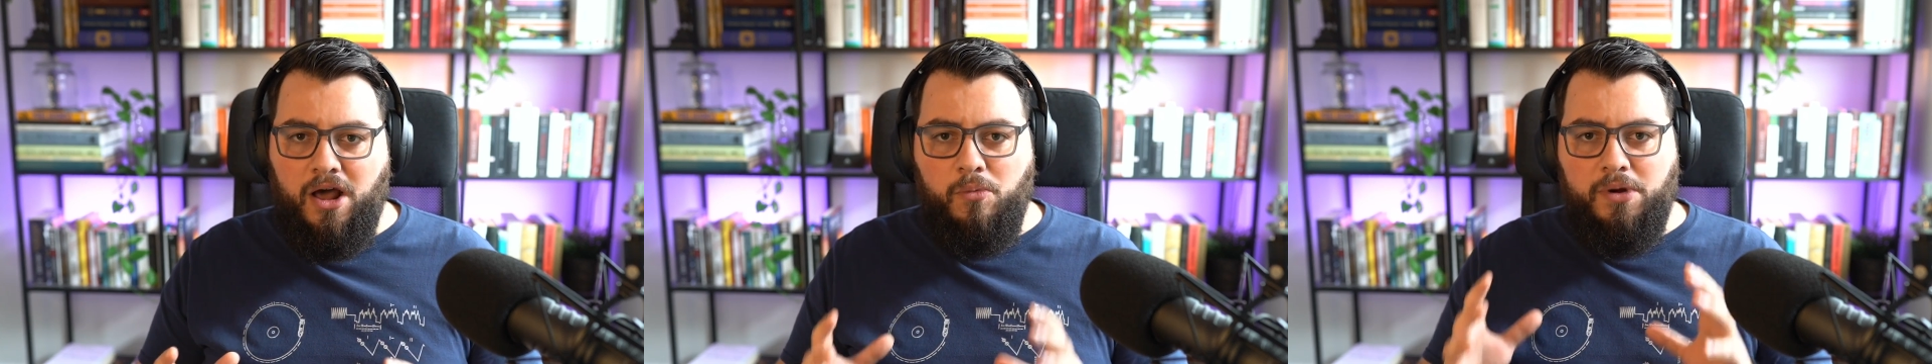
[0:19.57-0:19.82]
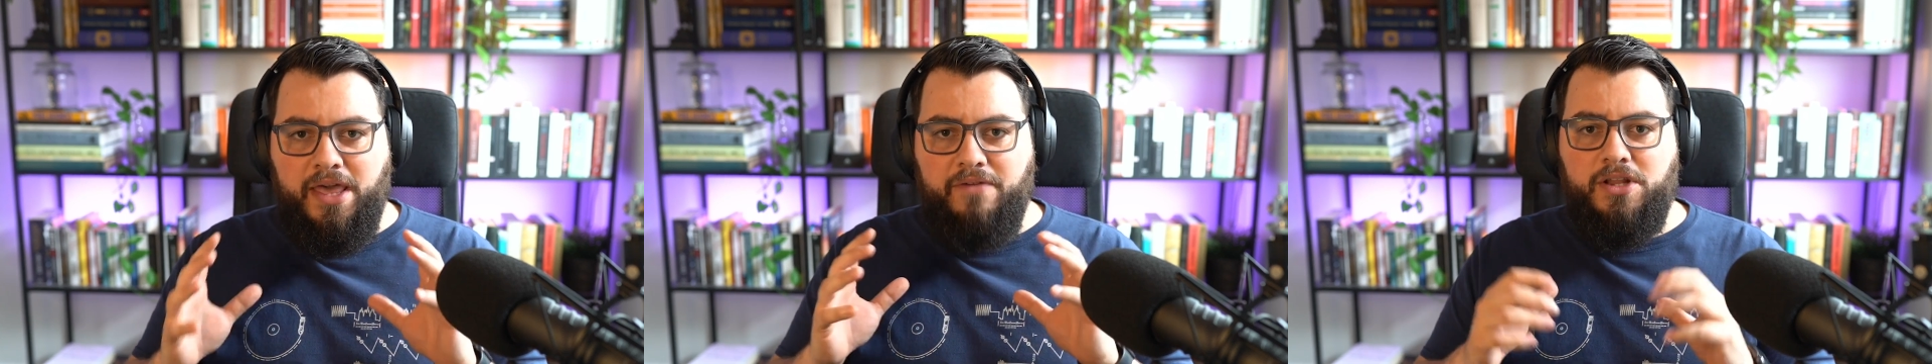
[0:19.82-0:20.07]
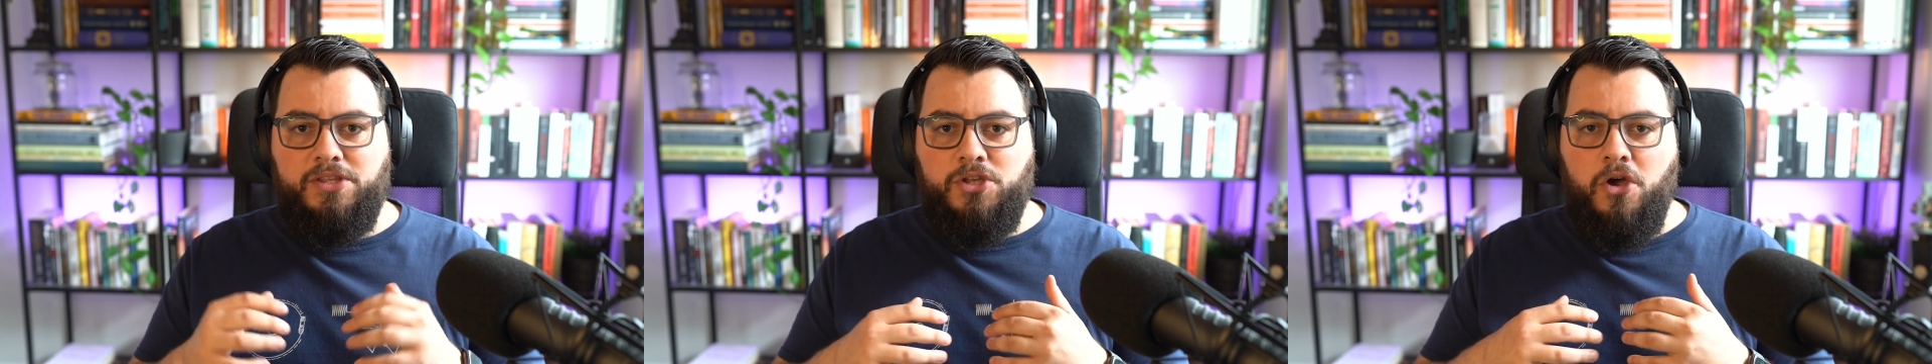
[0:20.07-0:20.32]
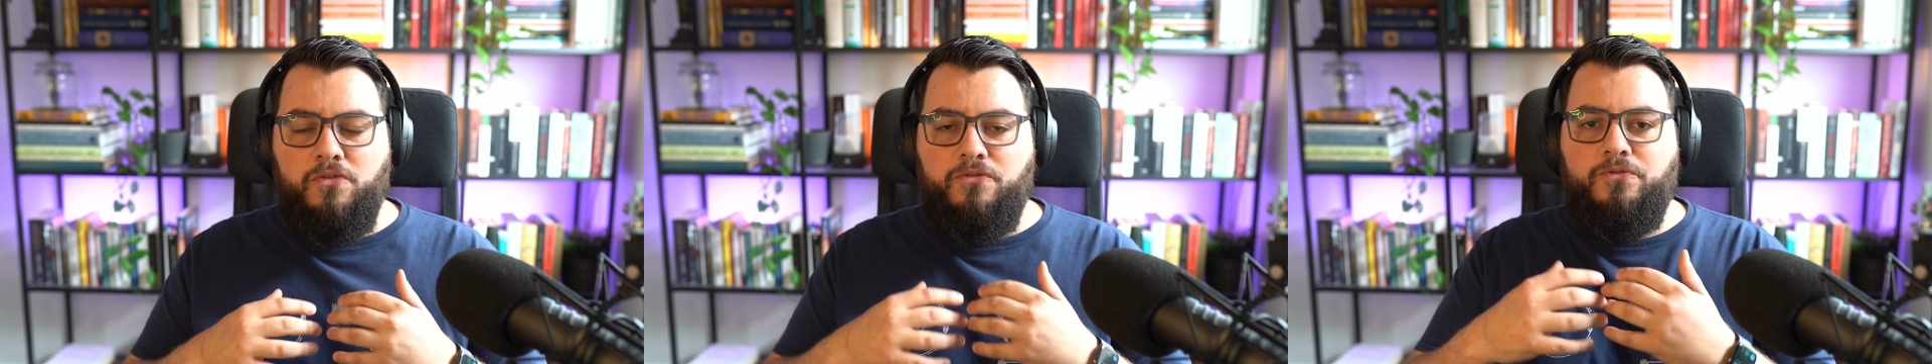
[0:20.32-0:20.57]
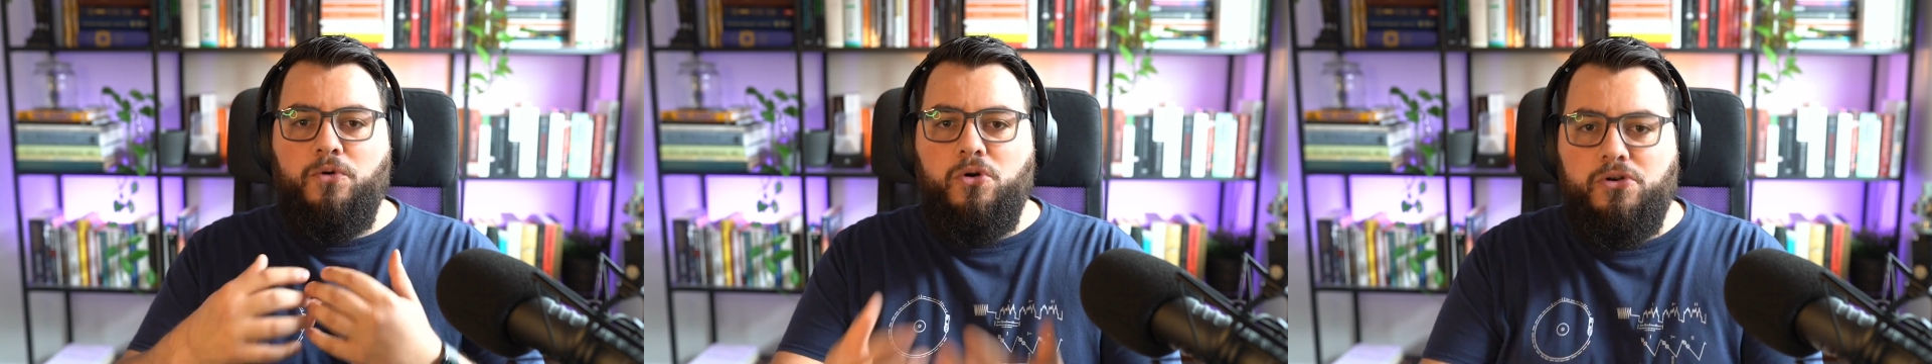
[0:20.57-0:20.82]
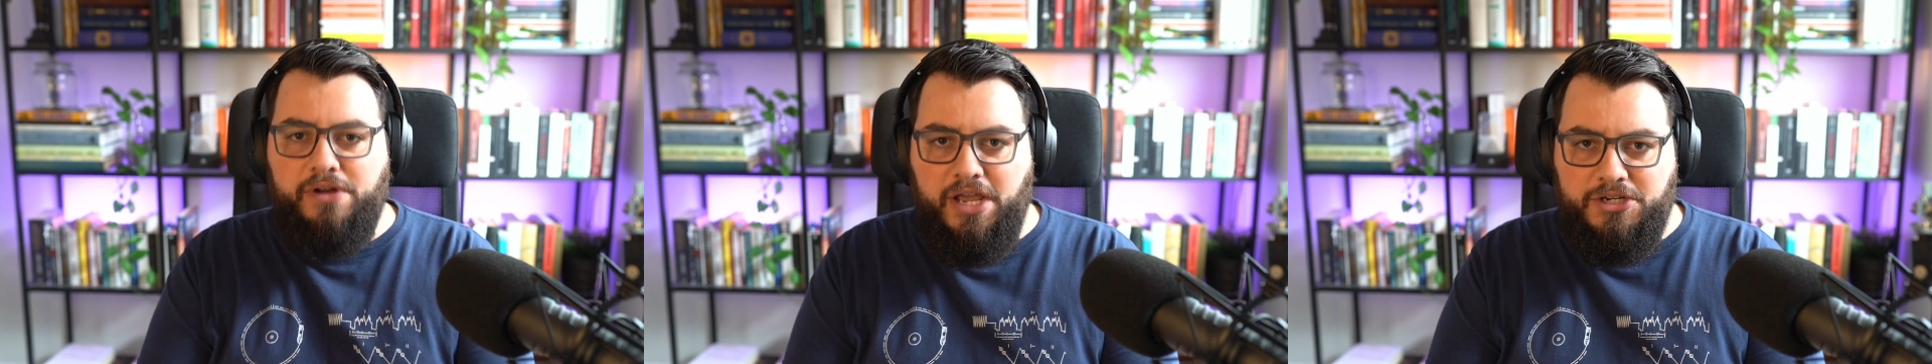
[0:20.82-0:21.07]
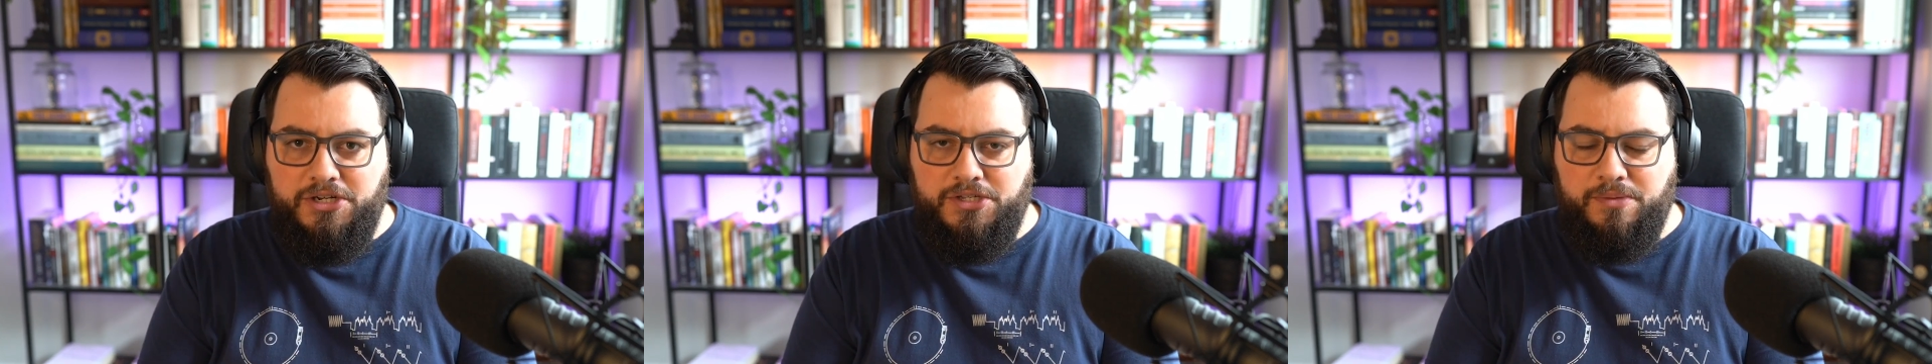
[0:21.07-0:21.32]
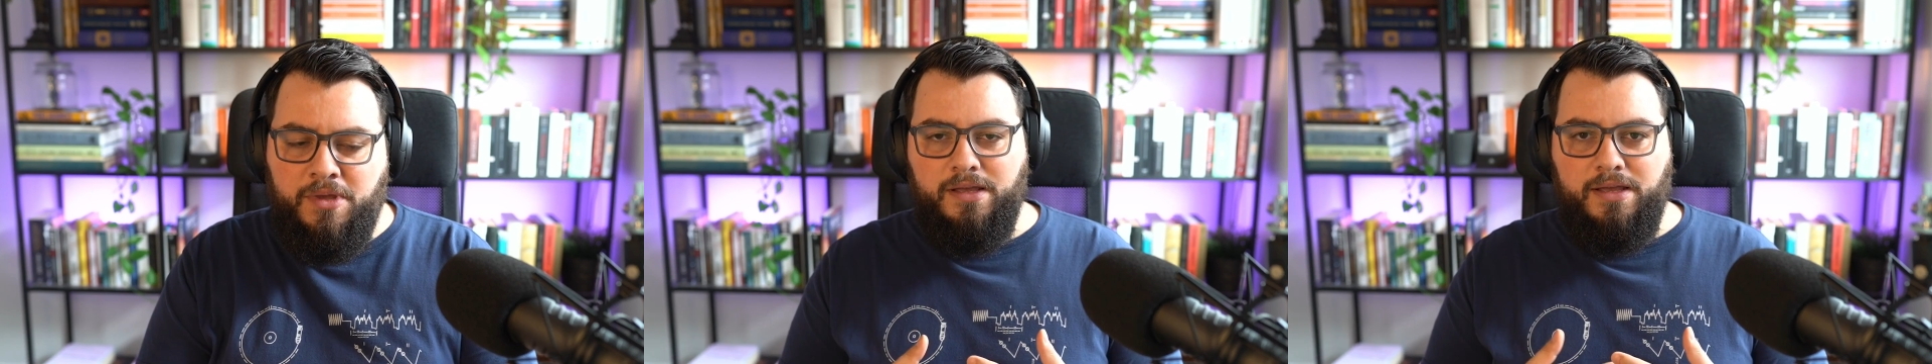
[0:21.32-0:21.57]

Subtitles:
I want evidence for creationism.